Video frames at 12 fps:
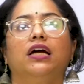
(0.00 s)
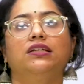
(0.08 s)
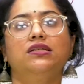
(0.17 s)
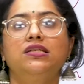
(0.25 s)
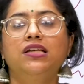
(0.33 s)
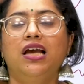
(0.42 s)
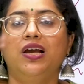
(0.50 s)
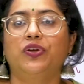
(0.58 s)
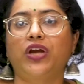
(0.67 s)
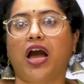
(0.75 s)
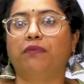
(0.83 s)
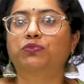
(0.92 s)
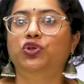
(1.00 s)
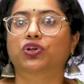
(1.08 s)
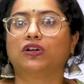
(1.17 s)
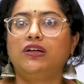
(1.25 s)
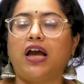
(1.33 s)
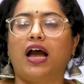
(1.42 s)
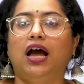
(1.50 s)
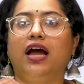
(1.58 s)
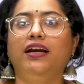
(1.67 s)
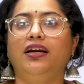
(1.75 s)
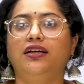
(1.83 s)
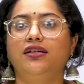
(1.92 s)
that is captured
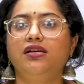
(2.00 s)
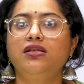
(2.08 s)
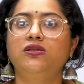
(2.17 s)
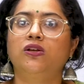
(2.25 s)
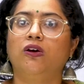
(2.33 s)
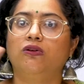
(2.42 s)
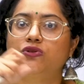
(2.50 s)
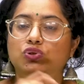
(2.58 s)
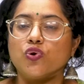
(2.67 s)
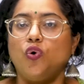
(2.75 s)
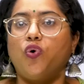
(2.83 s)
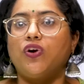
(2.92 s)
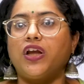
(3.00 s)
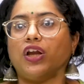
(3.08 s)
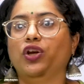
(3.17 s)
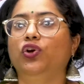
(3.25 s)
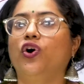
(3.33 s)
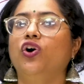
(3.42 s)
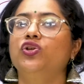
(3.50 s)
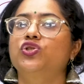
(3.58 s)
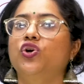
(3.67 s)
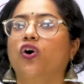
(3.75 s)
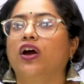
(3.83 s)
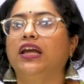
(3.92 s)
and it is stored in your
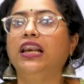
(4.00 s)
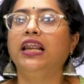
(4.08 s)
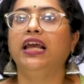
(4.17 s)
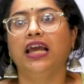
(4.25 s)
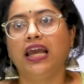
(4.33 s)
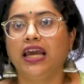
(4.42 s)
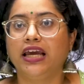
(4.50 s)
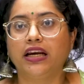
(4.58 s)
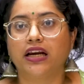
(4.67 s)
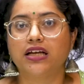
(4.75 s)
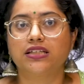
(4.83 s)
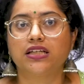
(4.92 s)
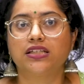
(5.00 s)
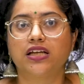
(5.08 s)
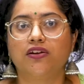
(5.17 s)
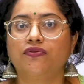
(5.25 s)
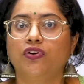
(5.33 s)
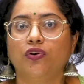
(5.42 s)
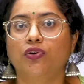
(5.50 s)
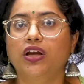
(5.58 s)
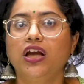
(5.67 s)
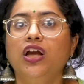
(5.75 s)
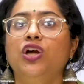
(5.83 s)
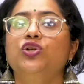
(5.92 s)
soil areas itself. Okay.